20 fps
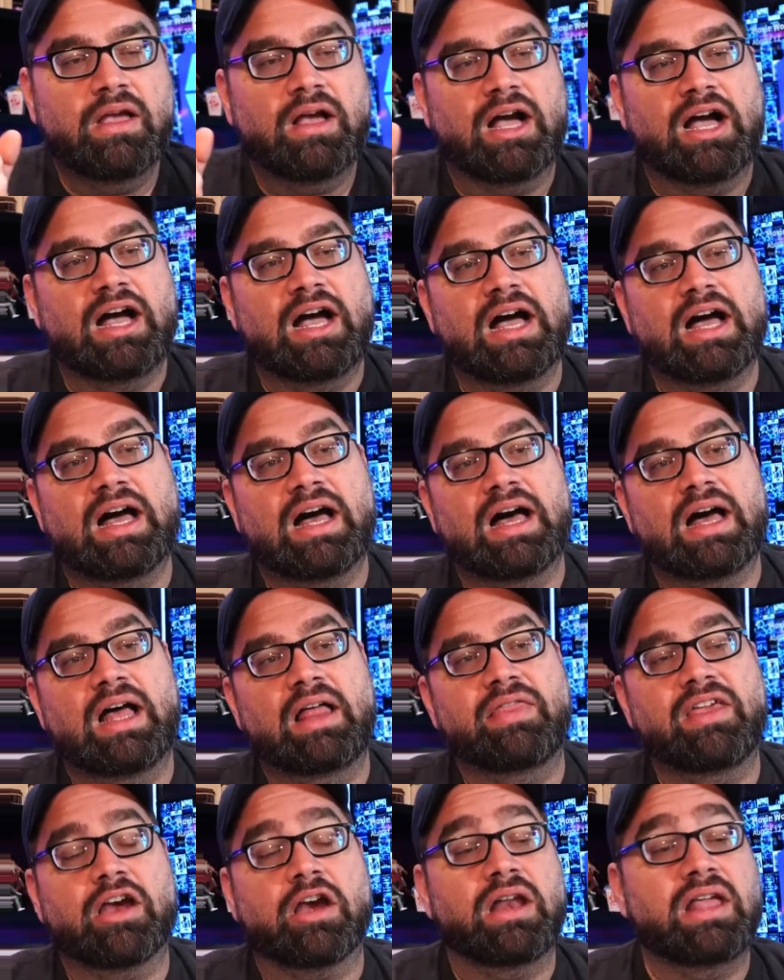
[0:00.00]

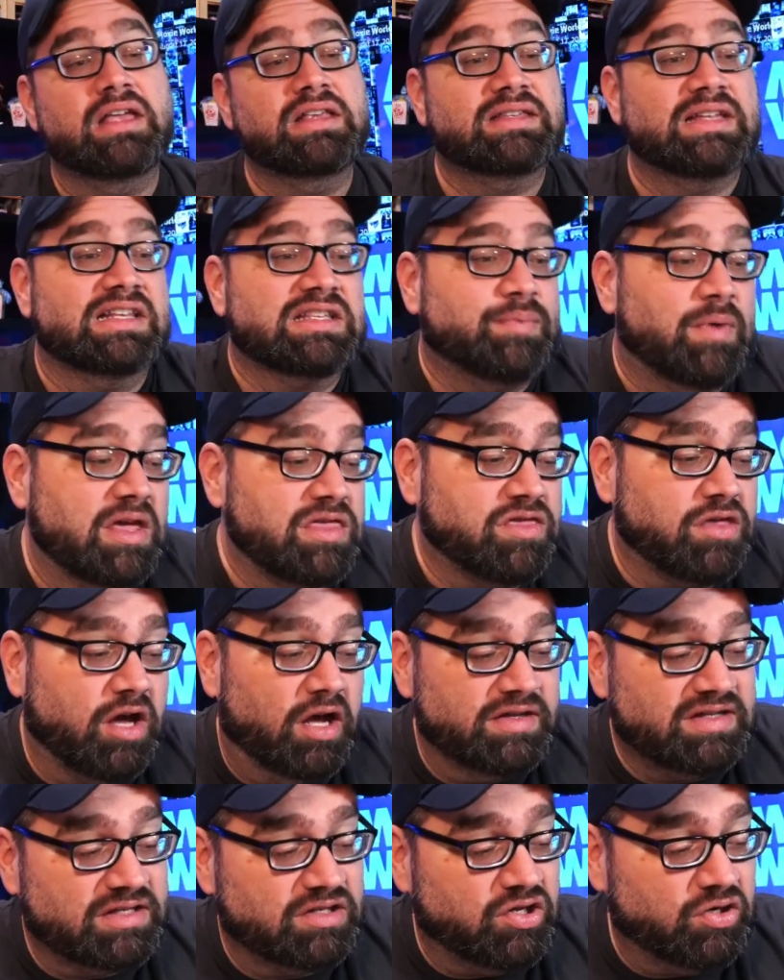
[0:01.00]
There it is. That's my
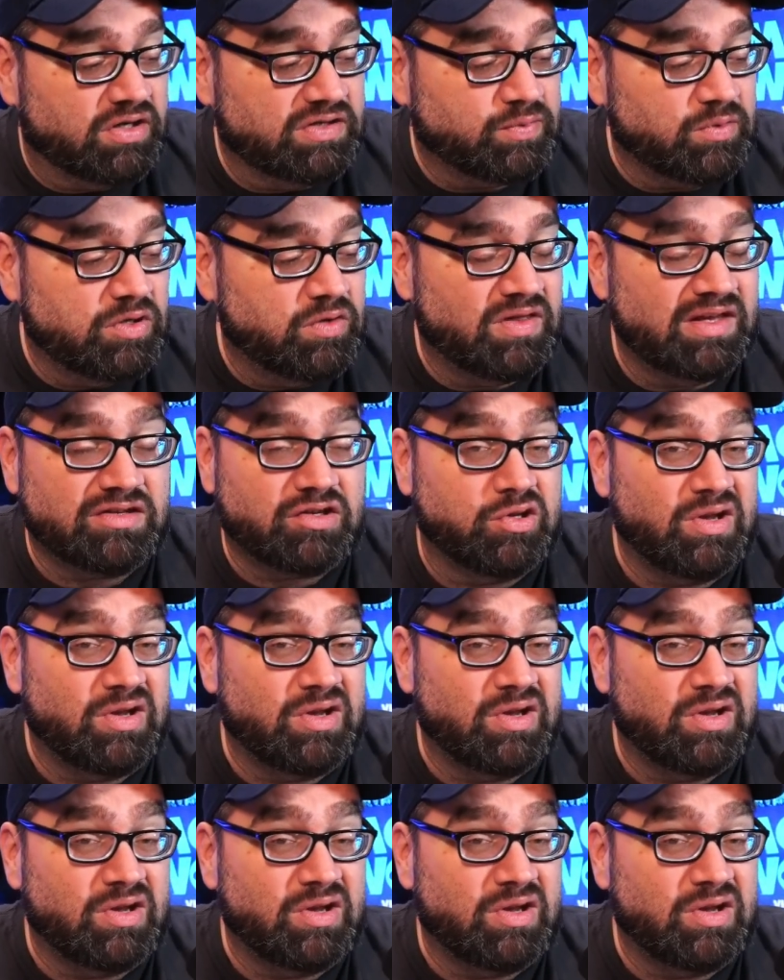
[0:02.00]
thoughts. Curious what you think.